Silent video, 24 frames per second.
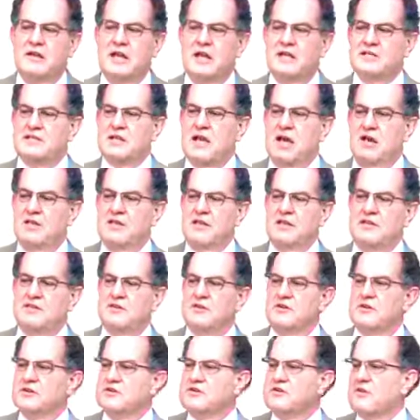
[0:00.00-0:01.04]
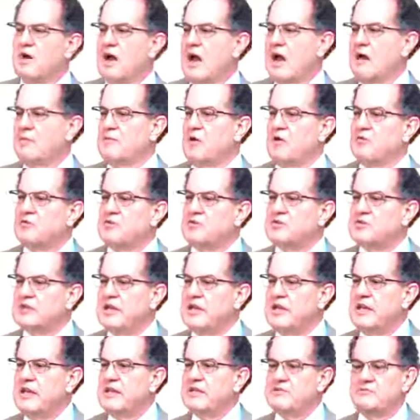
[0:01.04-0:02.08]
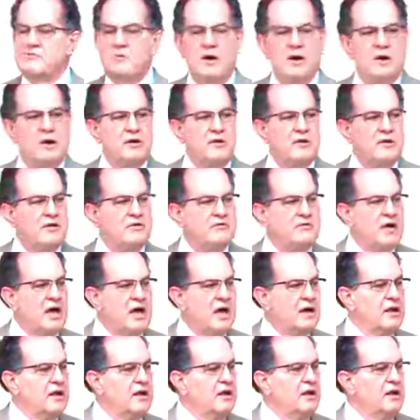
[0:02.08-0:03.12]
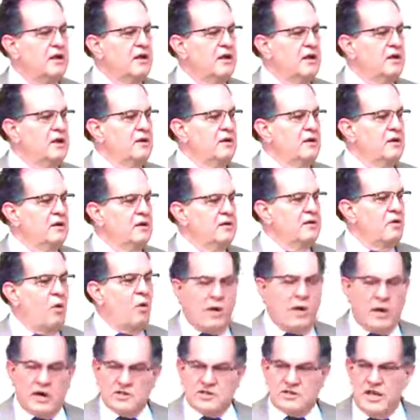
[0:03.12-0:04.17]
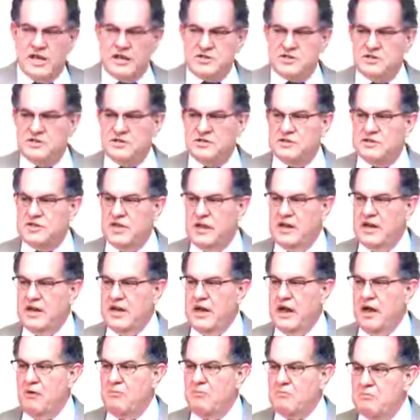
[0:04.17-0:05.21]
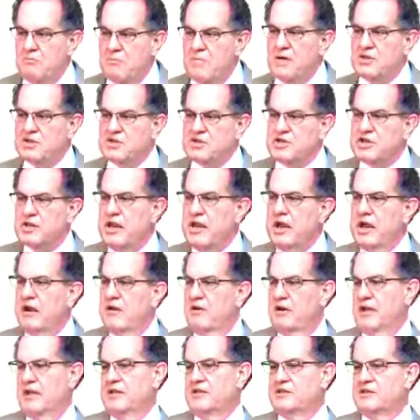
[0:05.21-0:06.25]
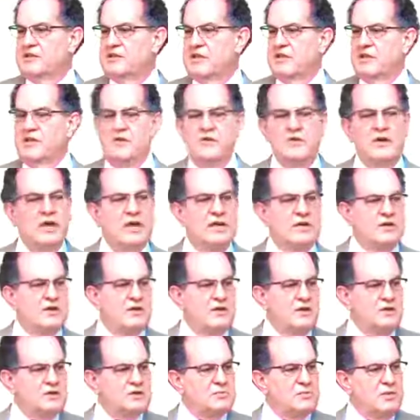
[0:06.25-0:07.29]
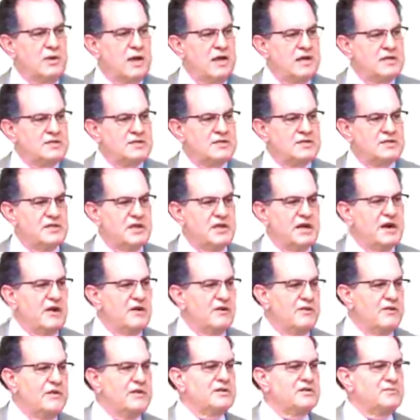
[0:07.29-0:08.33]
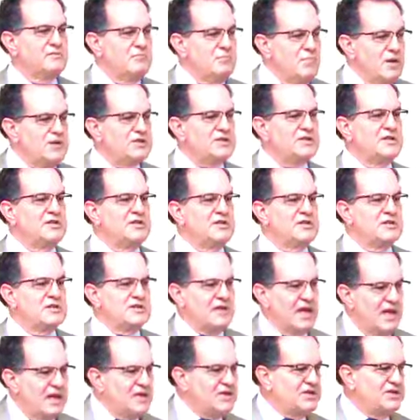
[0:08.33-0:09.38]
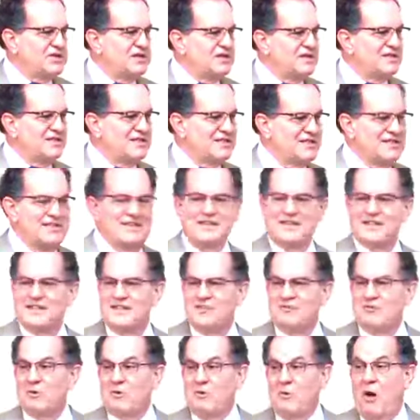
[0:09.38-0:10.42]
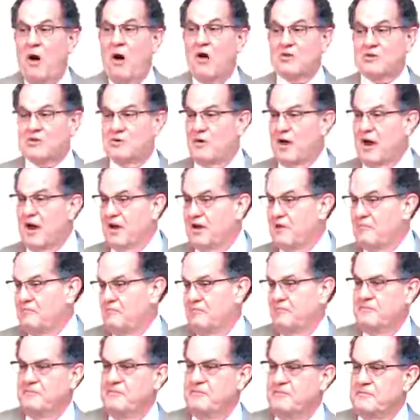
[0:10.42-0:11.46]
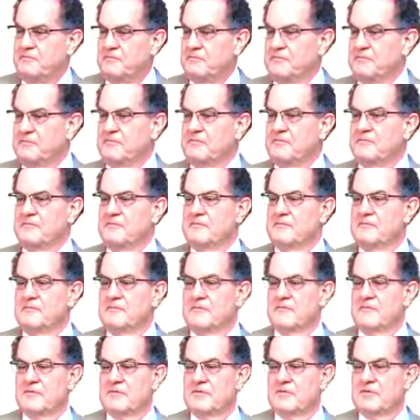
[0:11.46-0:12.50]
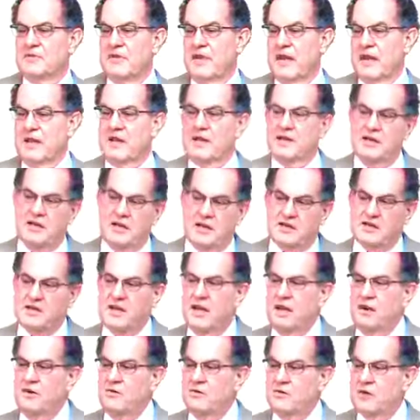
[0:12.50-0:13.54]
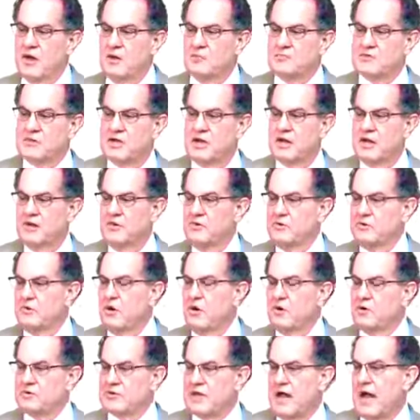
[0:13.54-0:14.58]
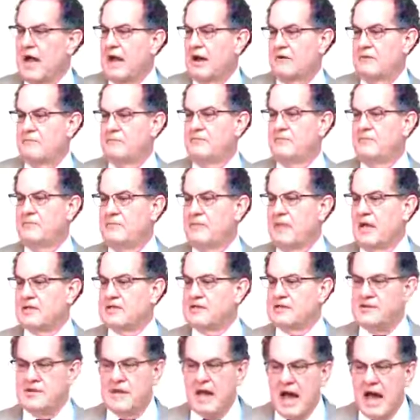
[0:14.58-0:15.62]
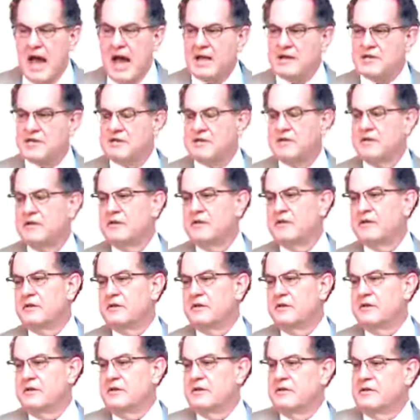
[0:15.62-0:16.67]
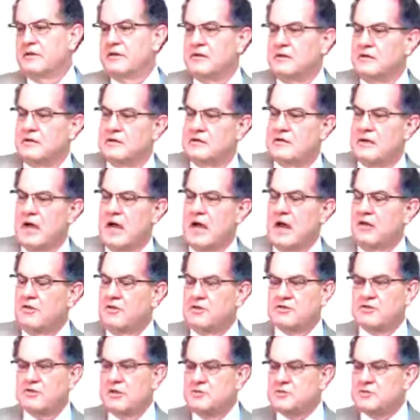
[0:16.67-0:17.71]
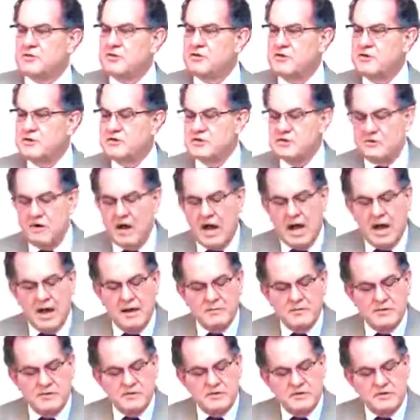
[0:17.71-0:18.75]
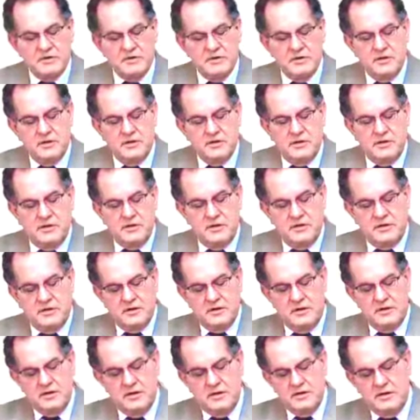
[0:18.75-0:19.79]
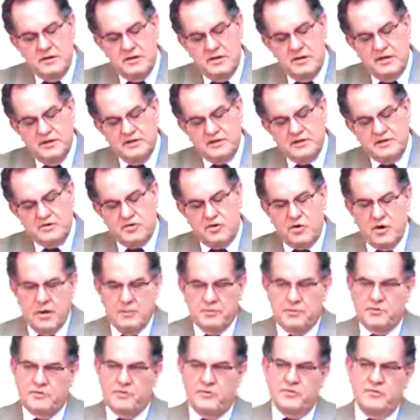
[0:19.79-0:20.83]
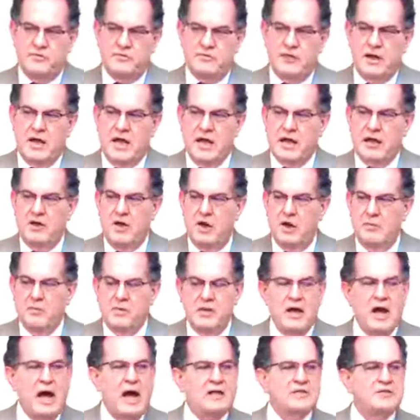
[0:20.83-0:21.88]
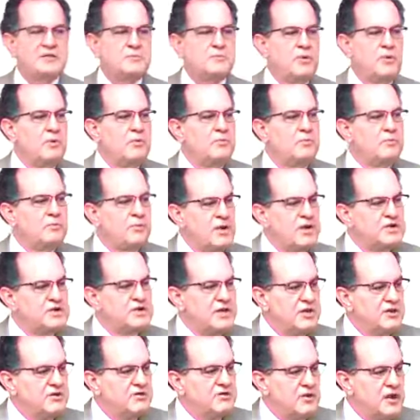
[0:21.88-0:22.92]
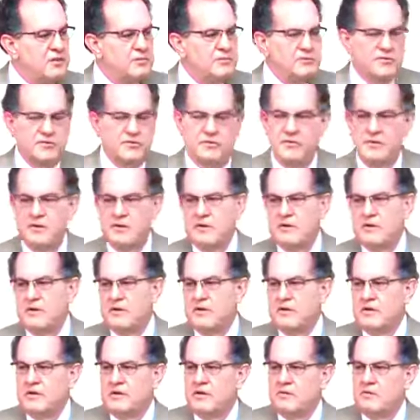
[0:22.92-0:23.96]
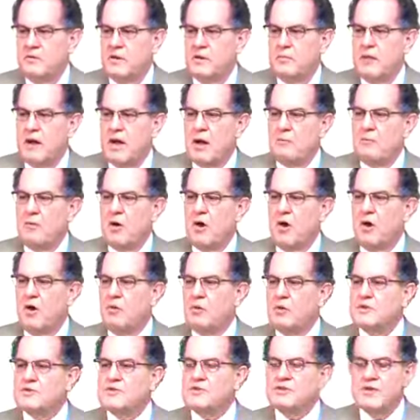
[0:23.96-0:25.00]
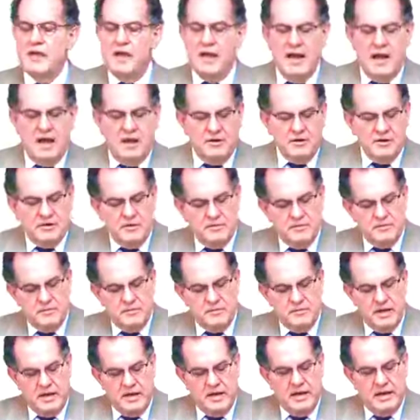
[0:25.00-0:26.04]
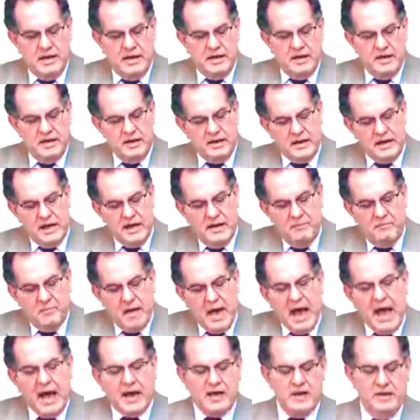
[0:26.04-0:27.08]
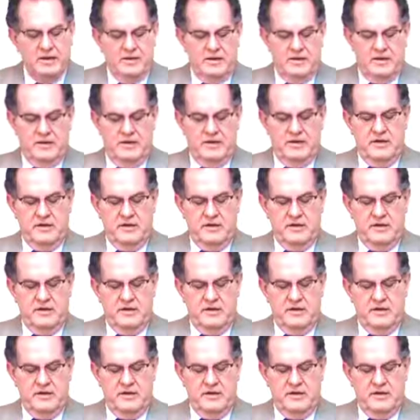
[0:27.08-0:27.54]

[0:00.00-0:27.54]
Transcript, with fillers: that's how these are described overseas, where you've got organizations sending out missionaries, and you get to those places, and here are these mission stations with walls around them. So they can dictate who comes in and who goes out. That's not how the scripture describes these trips. I call them gospel preaching trips, whereby Paul was sent out and came back